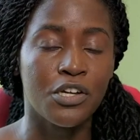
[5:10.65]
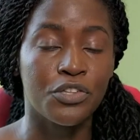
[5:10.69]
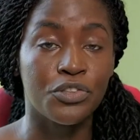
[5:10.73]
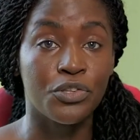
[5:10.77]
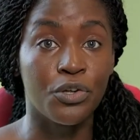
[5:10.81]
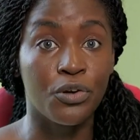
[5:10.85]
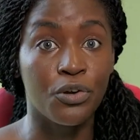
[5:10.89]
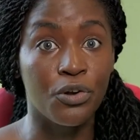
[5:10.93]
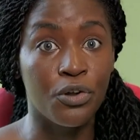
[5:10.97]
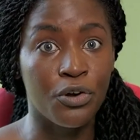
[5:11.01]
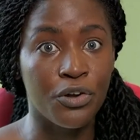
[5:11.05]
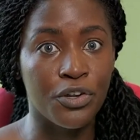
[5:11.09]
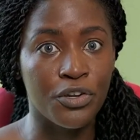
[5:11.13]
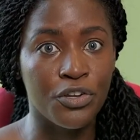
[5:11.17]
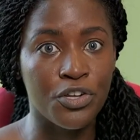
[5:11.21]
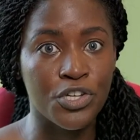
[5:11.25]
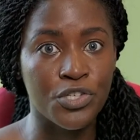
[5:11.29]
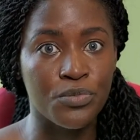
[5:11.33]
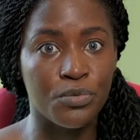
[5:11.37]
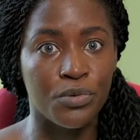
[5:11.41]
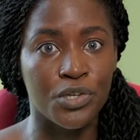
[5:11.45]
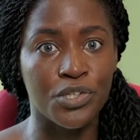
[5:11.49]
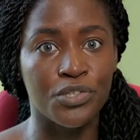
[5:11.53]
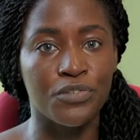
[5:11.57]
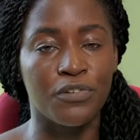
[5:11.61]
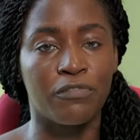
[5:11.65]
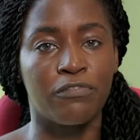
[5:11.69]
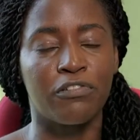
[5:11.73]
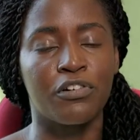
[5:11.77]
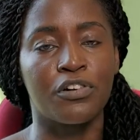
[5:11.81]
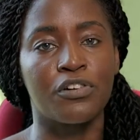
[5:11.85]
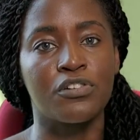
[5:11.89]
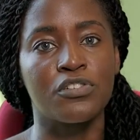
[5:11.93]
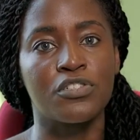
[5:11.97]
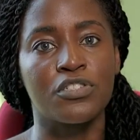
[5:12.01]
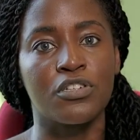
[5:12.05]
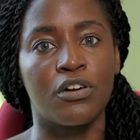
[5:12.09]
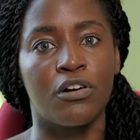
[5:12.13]
The lawyers want to
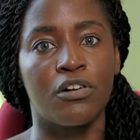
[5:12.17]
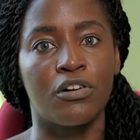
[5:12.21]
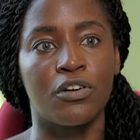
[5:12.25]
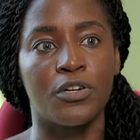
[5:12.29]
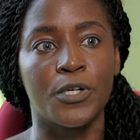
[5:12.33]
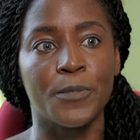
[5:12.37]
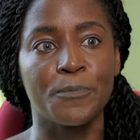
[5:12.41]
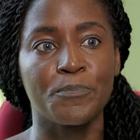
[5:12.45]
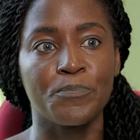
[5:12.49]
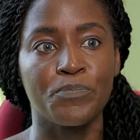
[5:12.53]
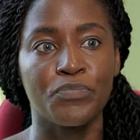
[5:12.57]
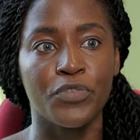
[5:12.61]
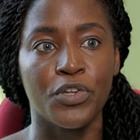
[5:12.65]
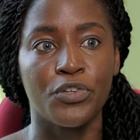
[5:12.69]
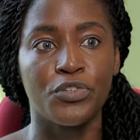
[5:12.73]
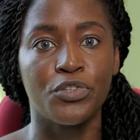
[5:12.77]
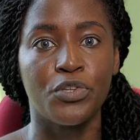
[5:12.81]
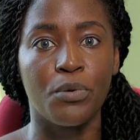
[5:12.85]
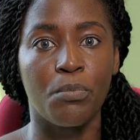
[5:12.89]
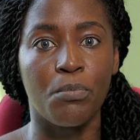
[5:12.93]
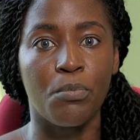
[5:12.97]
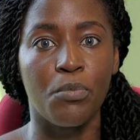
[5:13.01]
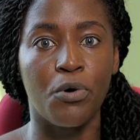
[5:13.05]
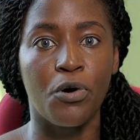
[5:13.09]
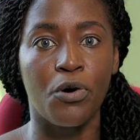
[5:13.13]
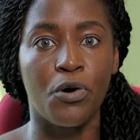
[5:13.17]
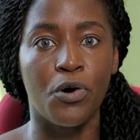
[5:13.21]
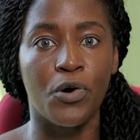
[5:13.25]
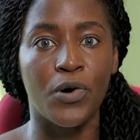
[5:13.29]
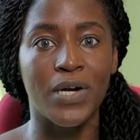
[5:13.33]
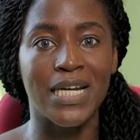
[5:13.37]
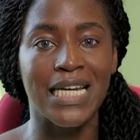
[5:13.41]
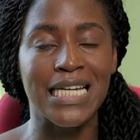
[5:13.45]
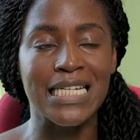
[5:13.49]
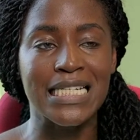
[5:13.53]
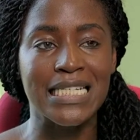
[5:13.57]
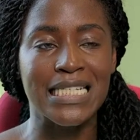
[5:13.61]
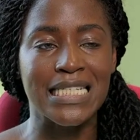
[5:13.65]
focus on the more,
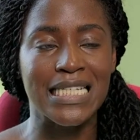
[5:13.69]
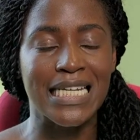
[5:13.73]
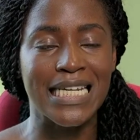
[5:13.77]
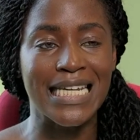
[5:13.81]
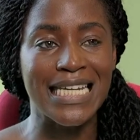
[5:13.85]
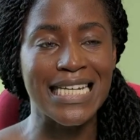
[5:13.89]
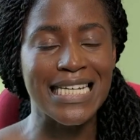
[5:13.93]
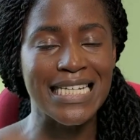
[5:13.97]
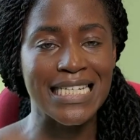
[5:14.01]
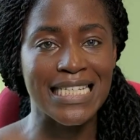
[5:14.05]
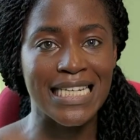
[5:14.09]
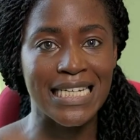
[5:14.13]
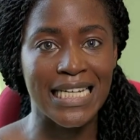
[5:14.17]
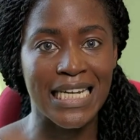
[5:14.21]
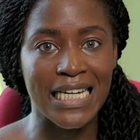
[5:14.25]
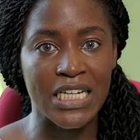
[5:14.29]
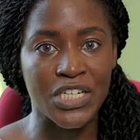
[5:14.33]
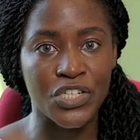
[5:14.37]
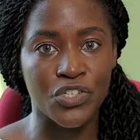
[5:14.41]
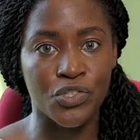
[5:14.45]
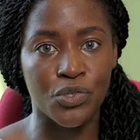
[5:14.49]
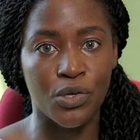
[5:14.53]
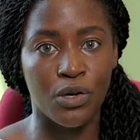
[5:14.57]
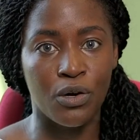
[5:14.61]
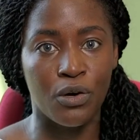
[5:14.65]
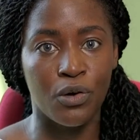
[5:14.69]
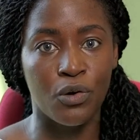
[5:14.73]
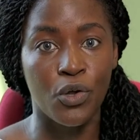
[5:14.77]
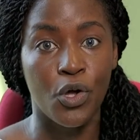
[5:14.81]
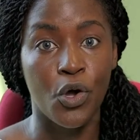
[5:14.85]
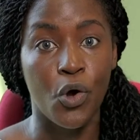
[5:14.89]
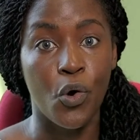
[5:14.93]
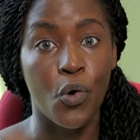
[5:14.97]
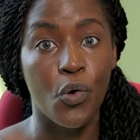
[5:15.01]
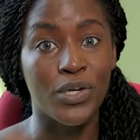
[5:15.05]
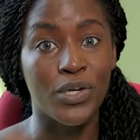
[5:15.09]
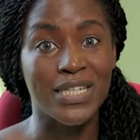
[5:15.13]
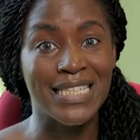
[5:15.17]
let's say, intellectual,
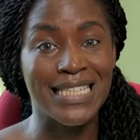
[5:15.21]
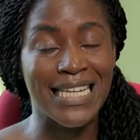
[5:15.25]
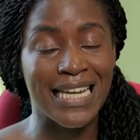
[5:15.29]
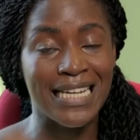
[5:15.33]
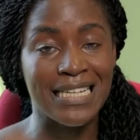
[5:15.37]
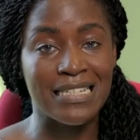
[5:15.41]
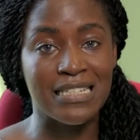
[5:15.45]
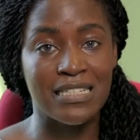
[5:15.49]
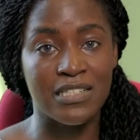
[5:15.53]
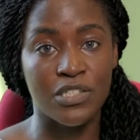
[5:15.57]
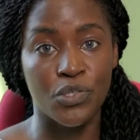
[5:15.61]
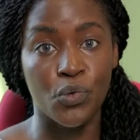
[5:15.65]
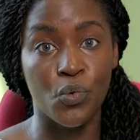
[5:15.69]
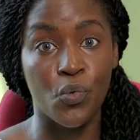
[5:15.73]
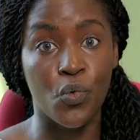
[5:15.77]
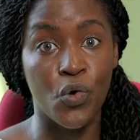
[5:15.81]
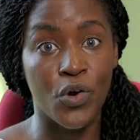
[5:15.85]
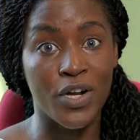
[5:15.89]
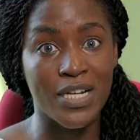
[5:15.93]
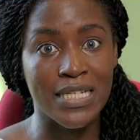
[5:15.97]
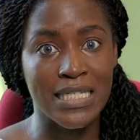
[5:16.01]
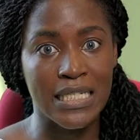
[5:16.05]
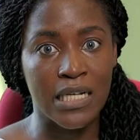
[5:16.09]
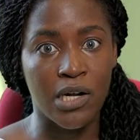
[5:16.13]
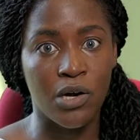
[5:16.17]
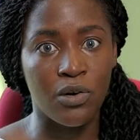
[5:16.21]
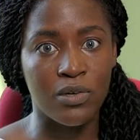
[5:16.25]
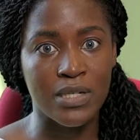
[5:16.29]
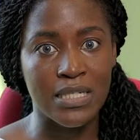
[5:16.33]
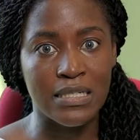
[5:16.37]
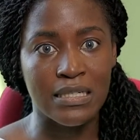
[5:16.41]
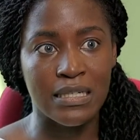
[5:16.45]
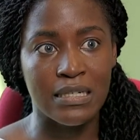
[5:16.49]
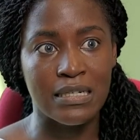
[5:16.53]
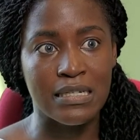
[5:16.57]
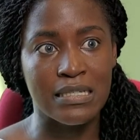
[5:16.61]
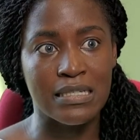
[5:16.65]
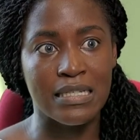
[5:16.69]
text-worthy
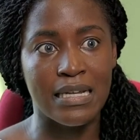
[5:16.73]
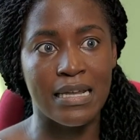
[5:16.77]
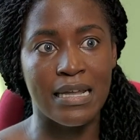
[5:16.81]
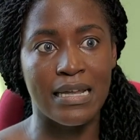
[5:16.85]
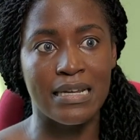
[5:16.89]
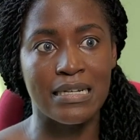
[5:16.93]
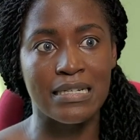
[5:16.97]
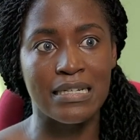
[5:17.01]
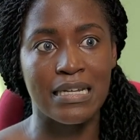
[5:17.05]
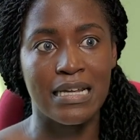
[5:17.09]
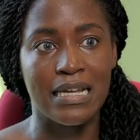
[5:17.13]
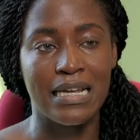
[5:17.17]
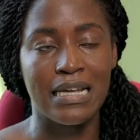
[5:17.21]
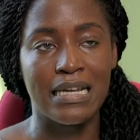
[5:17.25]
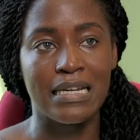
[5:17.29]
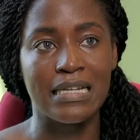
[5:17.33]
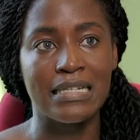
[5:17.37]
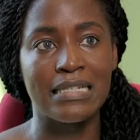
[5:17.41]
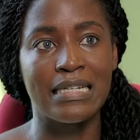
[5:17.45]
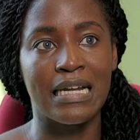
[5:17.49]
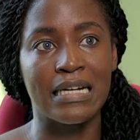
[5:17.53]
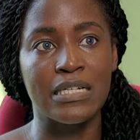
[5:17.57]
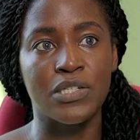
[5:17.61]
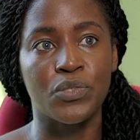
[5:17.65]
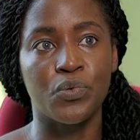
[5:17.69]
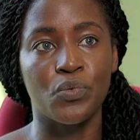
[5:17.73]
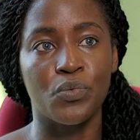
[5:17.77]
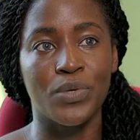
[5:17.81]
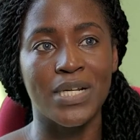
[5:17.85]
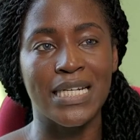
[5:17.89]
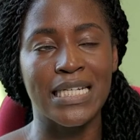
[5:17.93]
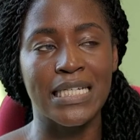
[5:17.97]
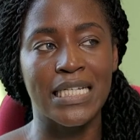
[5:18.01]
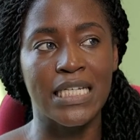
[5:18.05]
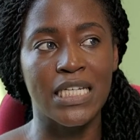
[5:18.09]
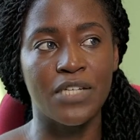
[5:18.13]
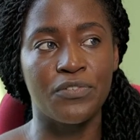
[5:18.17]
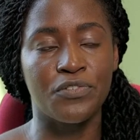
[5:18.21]
content. And that
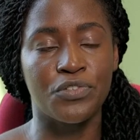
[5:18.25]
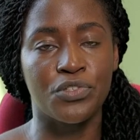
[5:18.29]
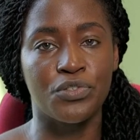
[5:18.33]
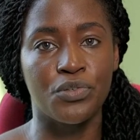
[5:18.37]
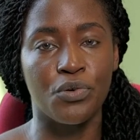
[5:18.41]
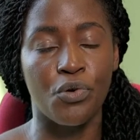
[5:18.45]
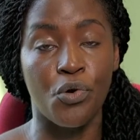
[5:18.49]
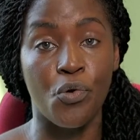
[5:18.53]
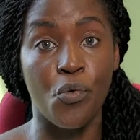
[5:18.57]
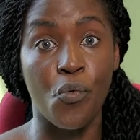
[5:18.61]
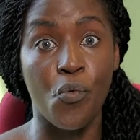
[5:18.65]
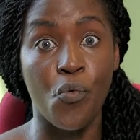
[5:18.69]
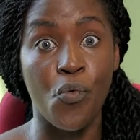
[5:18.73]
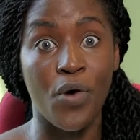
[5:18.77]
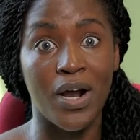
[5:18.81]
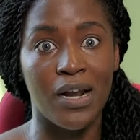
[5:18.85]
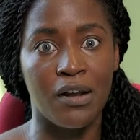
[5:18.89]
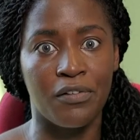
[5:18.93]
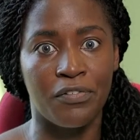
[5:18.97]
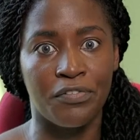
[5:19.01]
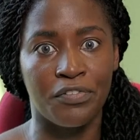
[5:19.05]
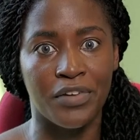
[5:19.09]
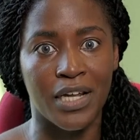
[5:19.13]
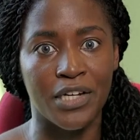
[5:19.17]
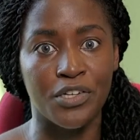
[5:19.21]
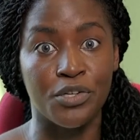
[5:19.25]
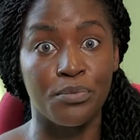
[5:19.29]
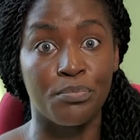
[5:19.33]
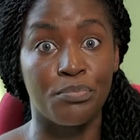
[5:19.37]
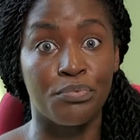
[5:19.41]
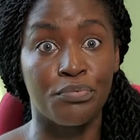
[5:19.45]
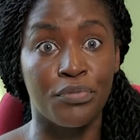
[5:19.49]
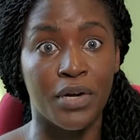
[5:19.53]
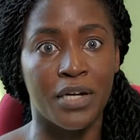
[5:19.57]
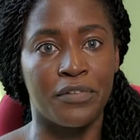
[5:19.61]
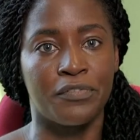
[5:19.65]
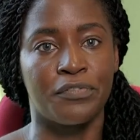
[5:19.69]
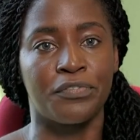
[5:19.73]
it gives you a wealth and a
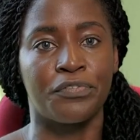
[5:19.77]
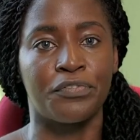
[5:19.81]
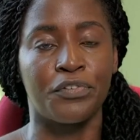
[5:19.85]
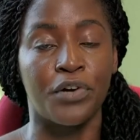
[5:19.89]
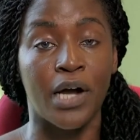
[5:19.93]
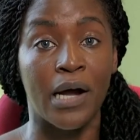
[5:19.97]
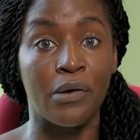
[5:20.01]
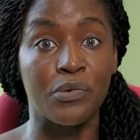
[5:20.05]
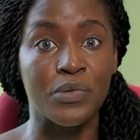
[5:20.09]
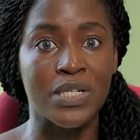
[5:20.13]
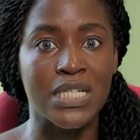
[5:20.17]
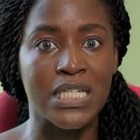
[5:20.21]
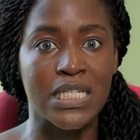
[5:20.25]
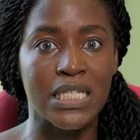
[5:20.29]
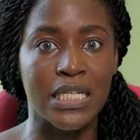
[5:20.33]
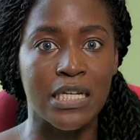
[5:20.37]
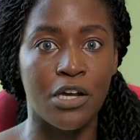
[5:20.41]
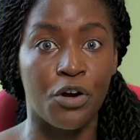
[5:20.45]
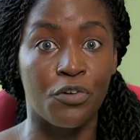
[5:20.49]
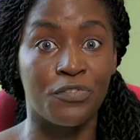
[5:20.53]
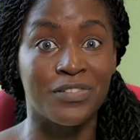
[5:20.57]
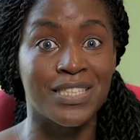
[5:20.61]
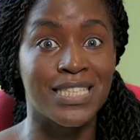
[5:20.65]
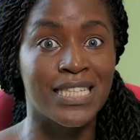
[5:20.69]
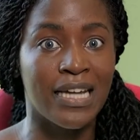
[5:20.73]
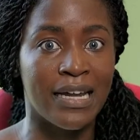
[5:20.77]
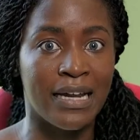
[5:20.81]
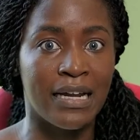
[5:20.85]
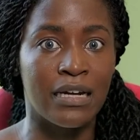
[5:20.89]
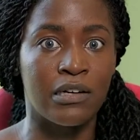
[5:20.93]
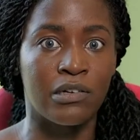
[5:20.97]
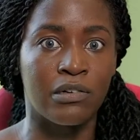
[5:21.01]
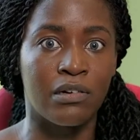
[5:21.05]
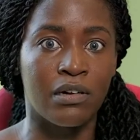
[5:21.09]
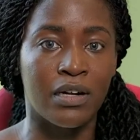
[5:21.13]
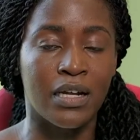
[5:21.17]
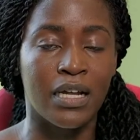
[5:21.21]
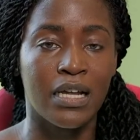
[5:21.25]
breadth, I would say, of
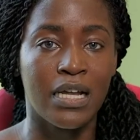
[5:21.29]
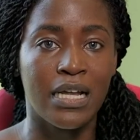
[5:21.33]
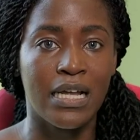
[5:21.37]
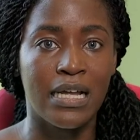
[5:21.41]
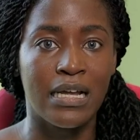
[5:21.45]
dialogue.